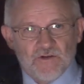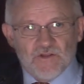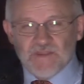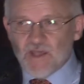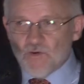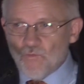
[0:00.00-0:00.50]

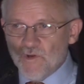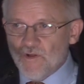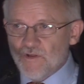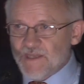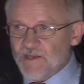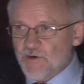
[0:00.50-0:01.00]
that,
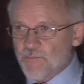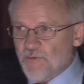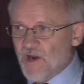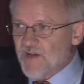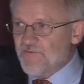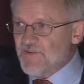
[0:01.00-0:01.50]
will, that are
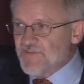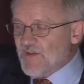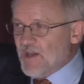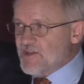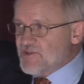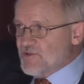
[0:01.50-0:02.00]

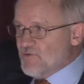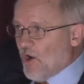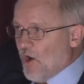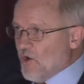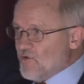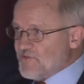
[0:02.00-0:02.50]
prophesied to
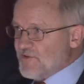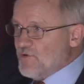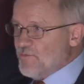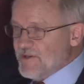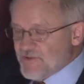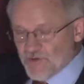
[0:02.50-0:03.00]
also
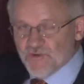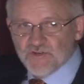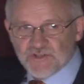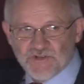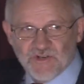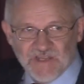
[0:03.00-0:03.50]
return
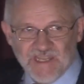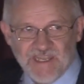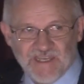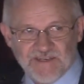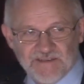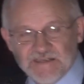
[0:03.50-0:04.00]
to the
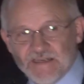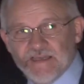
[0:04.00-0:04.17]
land